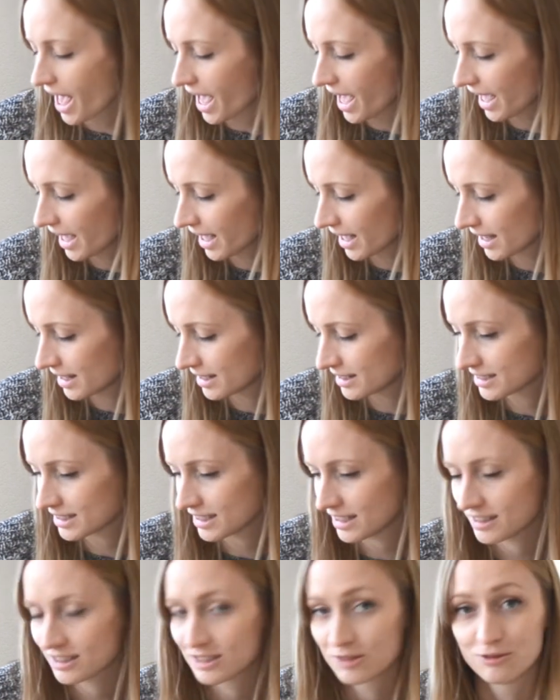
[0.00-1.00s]
And
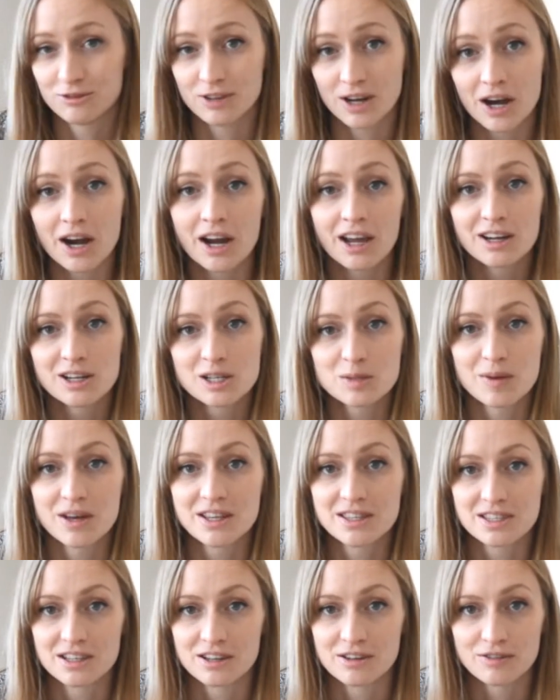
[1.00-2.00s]
it's very
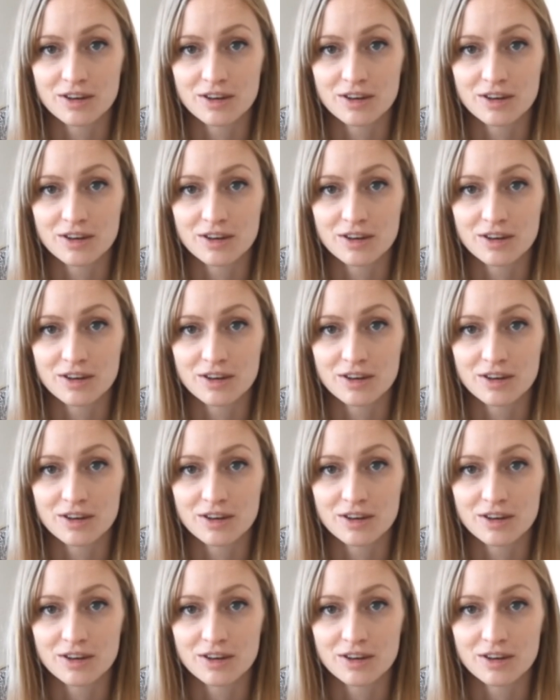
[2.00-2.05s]
inexpensive.